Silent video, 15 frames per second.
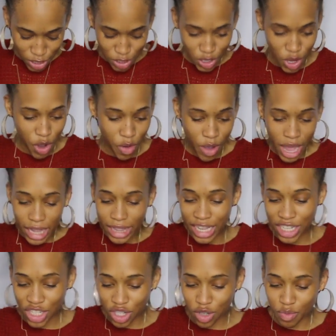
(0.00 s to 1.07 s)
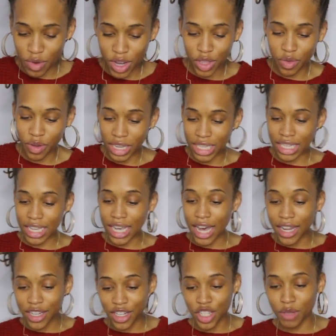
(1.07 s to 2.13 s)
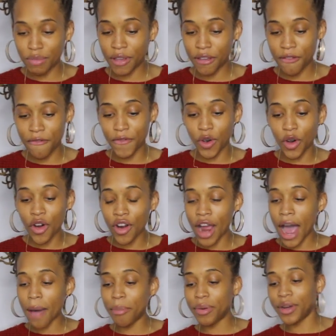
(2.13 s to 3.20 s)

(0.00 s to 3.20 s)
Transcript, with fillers: So, let's just run through these colors before I